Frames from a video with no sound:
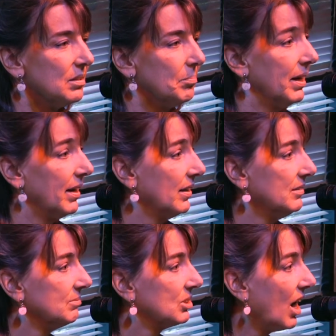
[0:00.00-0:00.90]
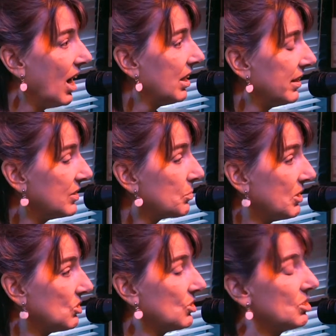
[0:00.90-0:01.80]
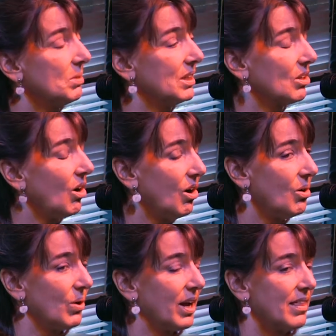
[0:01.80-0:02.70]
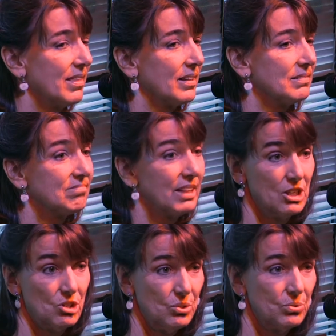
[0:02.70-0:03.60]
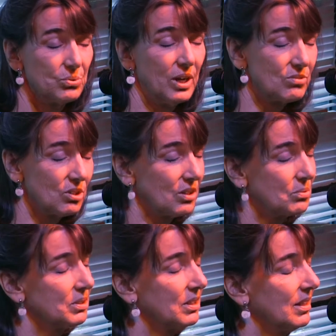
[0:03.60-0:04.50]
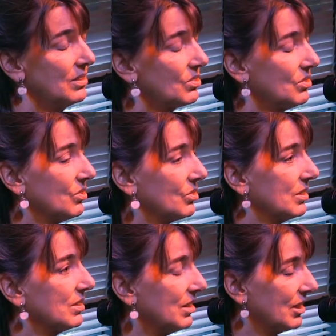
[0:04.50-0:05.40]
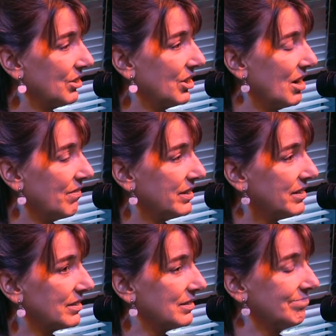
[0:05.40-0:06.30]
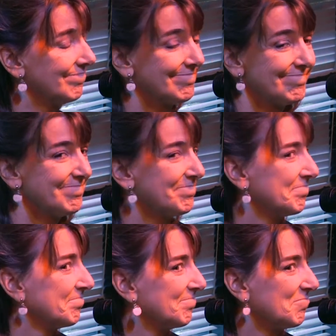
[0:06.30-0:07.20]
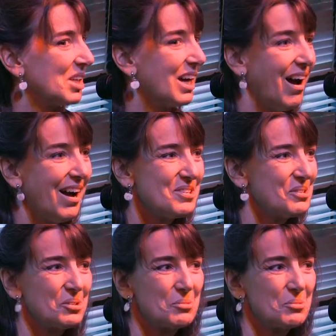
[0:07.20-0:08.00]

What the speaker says: My colleagues mention to me in the hallway that they too have talked with the Institutional Integrity Office, and I just